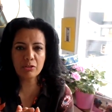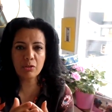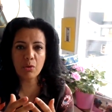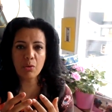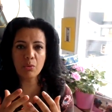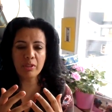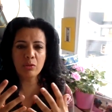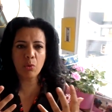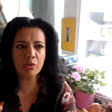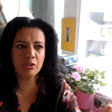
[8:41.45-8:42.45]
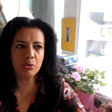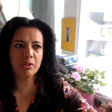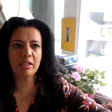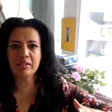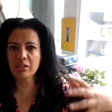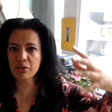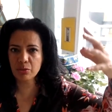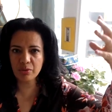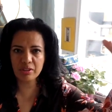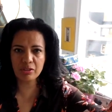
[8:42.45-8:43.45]
So in order to get
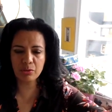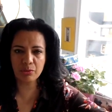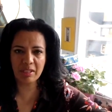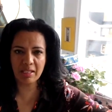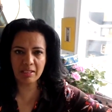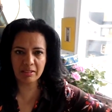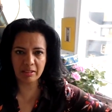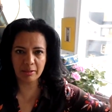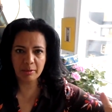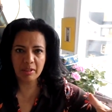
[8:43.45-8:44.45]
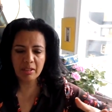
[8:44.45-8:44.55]
into this new reality,